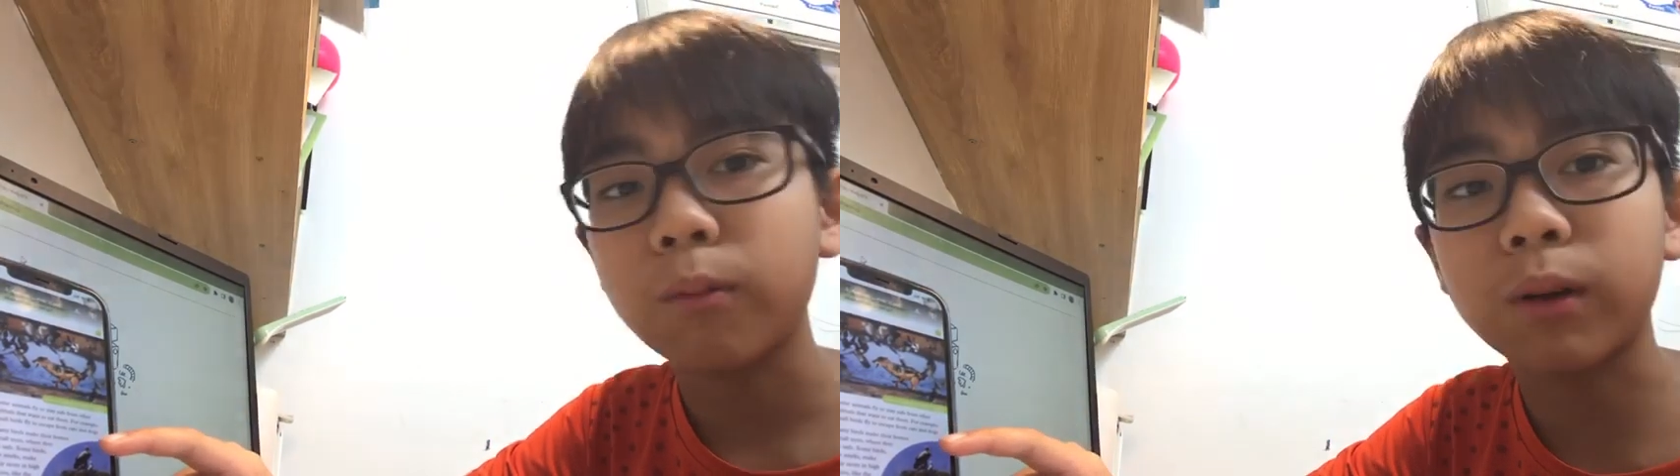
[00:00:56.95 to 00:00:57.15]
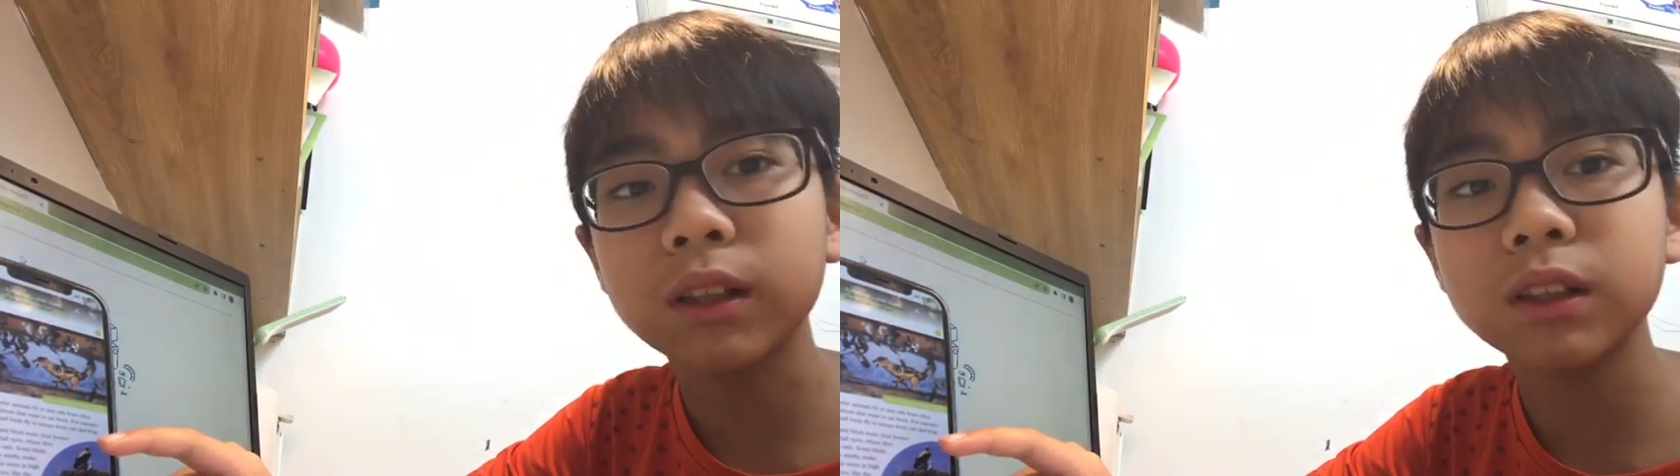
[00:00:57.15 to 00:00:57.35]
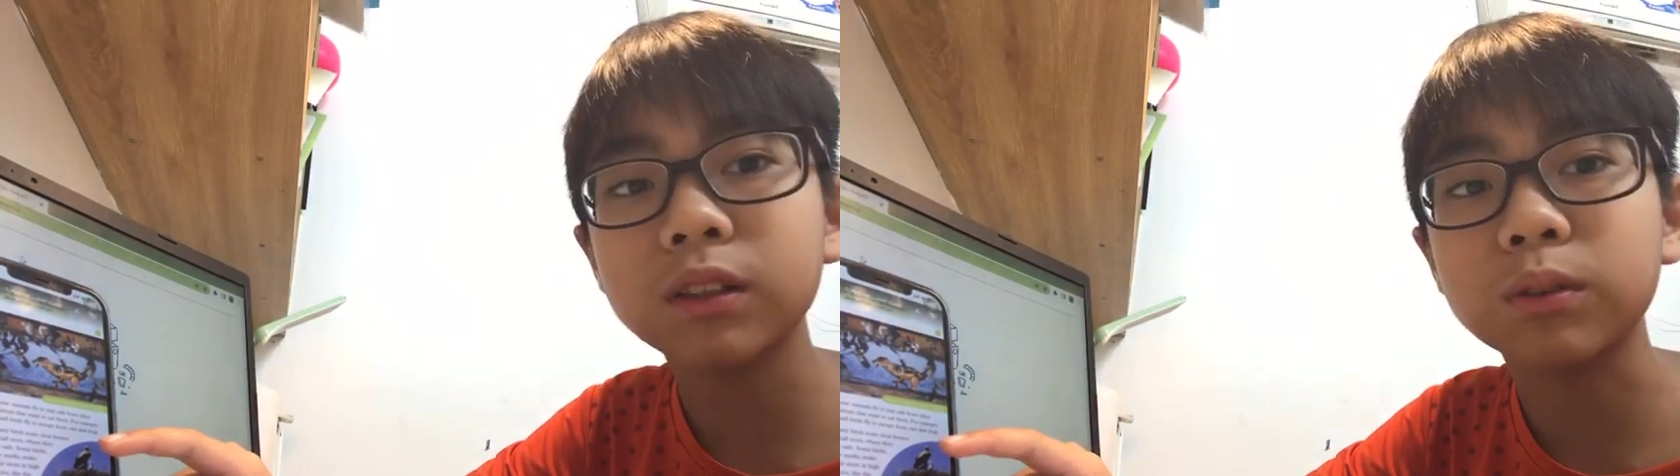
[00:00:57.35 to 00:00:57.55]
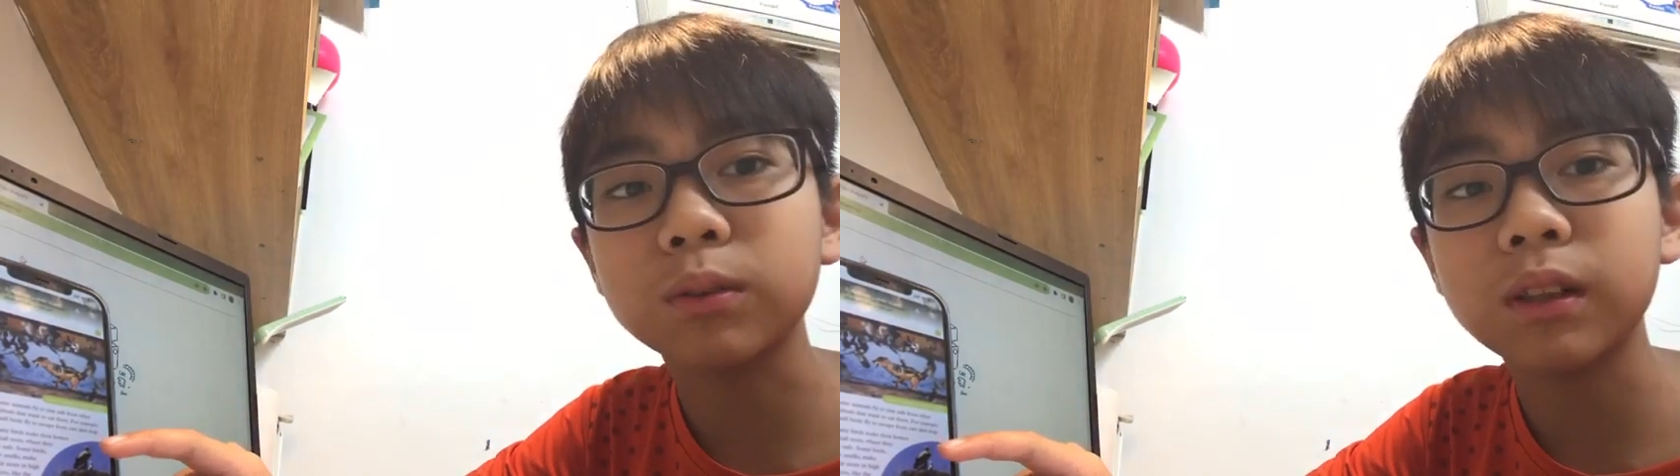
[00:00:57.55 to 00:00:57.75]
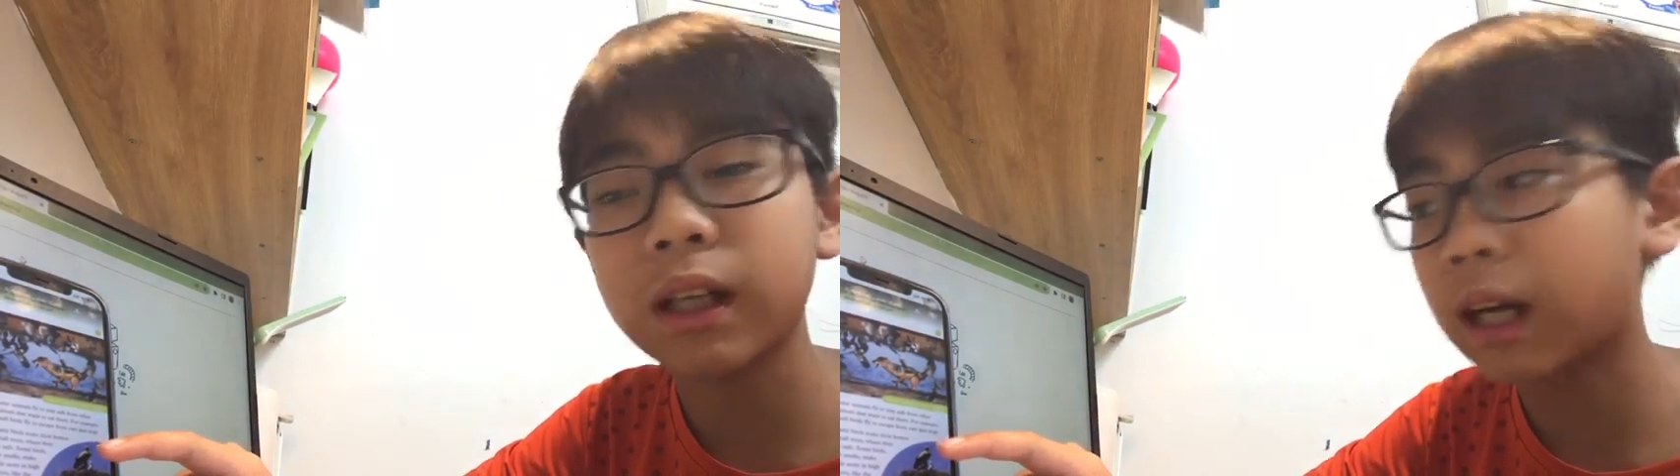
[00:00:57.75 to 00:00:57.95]
want to
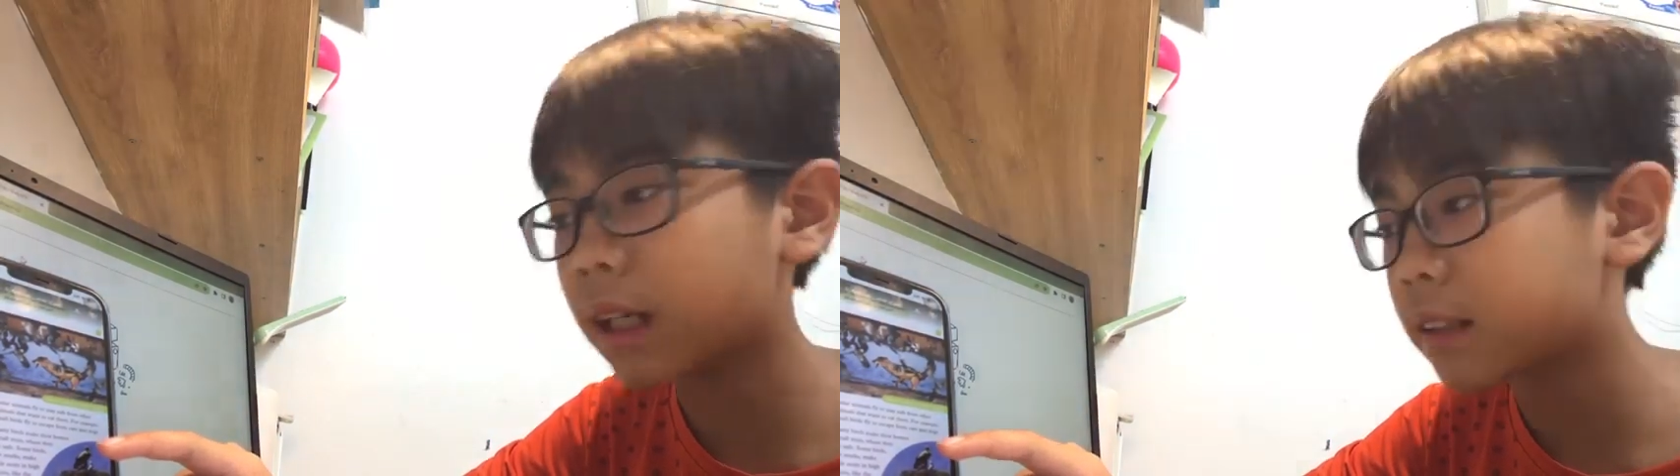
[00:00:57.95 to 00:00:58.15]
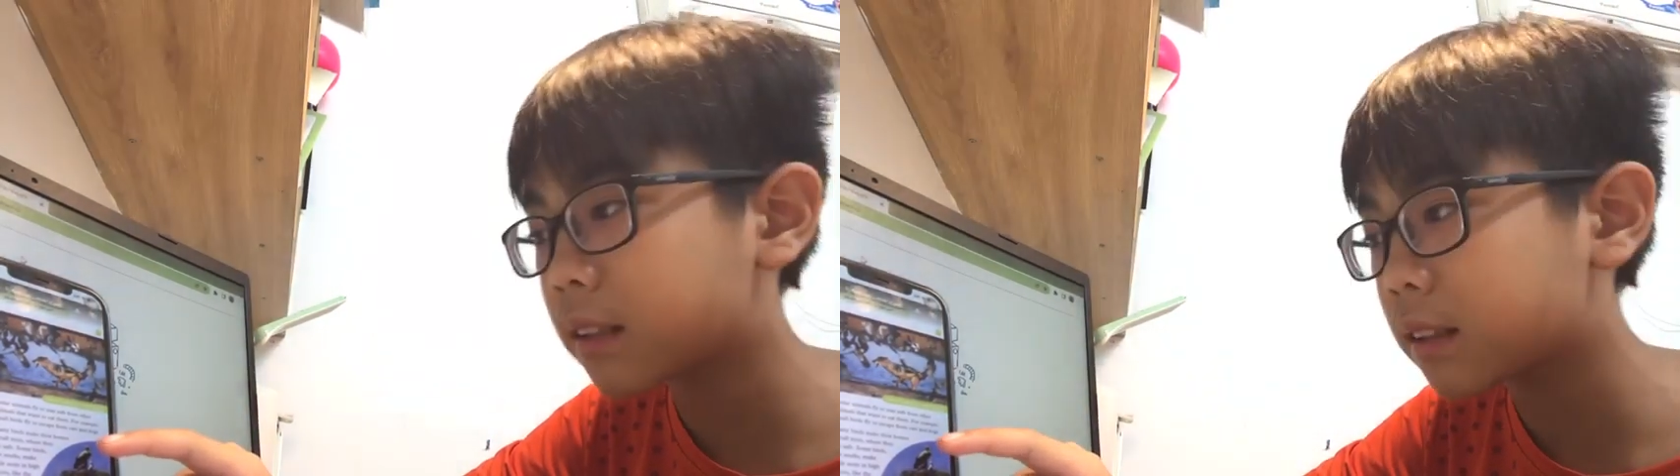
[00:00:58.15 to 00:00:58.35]
catch